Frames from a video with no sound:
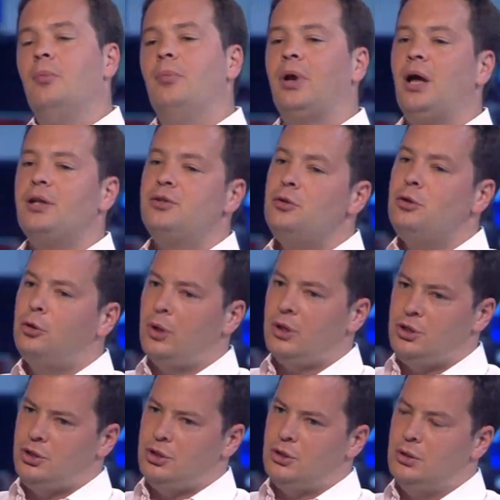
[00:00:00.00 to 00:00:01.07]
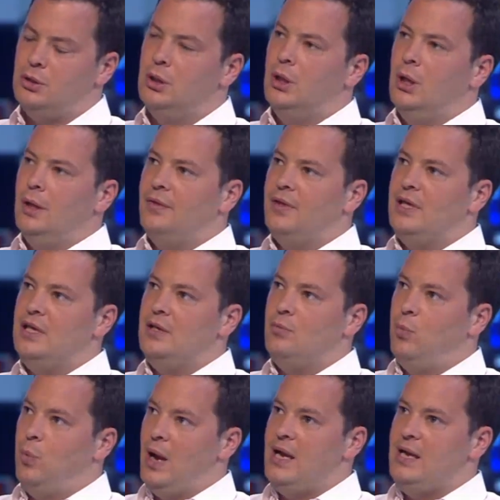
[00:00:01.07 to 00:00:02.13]
But I do question the
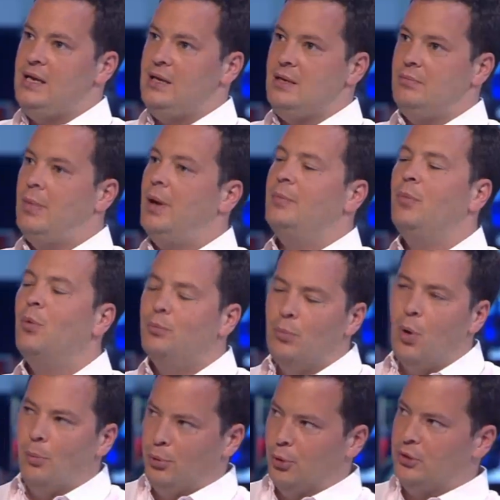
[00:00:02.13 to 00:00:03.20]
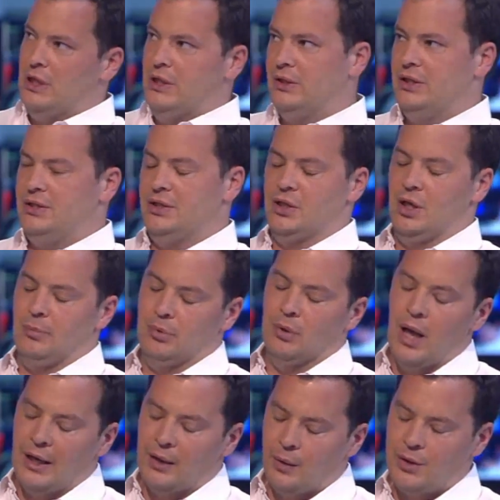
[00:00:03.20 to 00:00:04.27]
way, more broadly than this
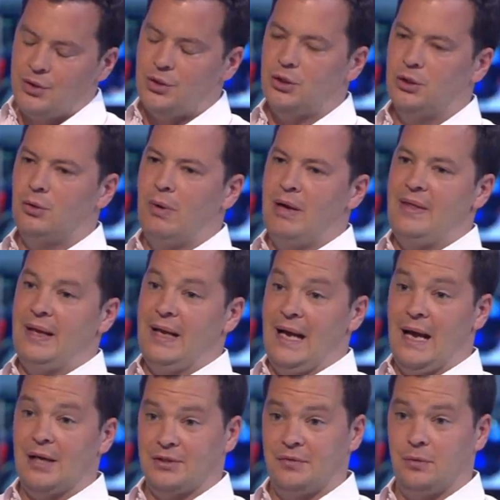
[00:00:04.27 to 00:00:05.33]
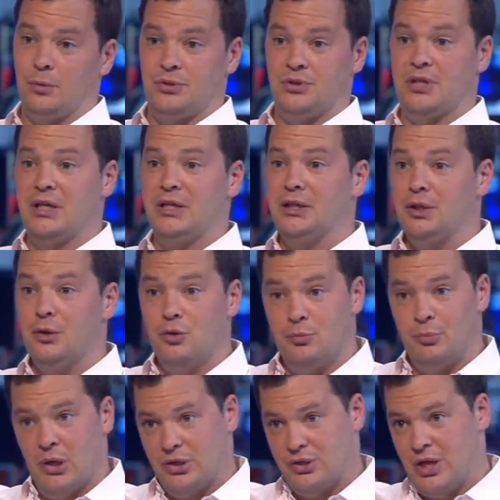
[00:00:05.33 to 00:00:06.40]
example, I question the way that our House of Lords is getting
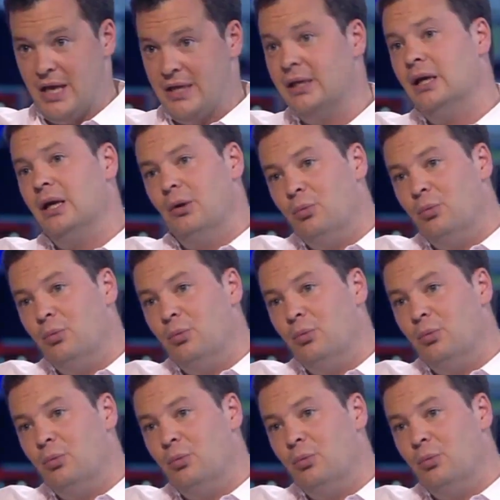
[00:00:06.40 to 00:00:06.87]
used per se.